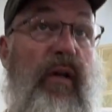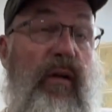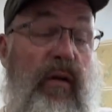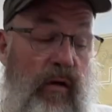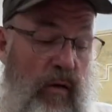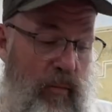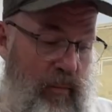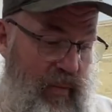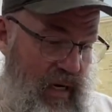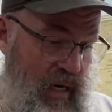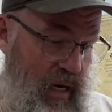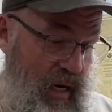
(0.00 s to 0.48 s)
that are
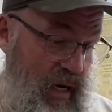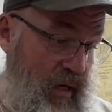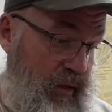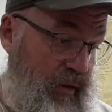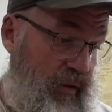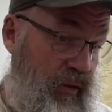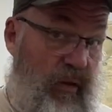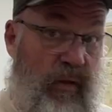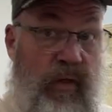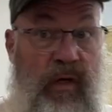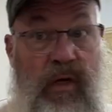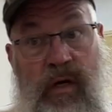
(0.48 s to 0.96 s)
behind
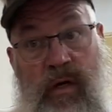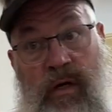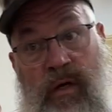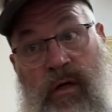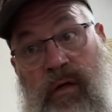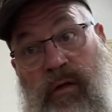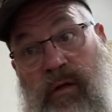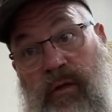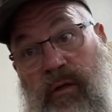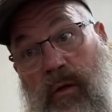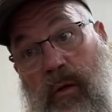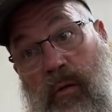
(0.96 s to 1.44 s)
you,
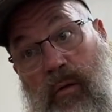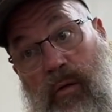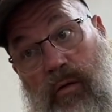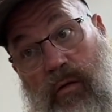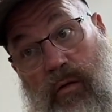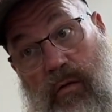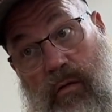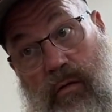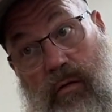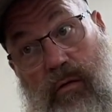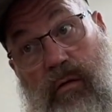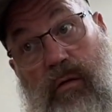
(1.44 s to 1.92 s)
to go
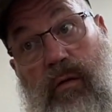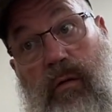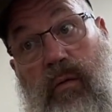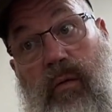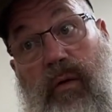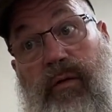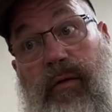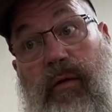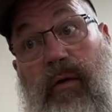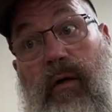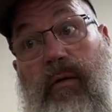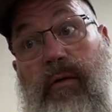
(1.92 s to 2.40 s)
along
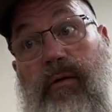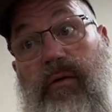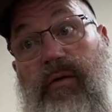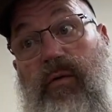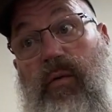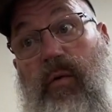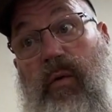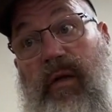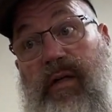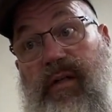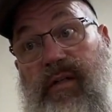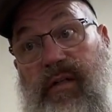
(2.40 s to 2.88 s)
with all those
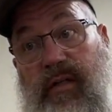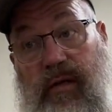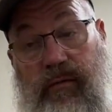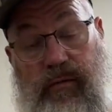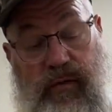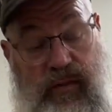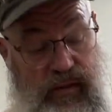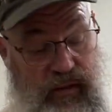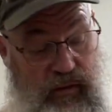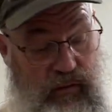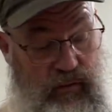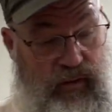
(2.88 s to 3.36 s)
27 teal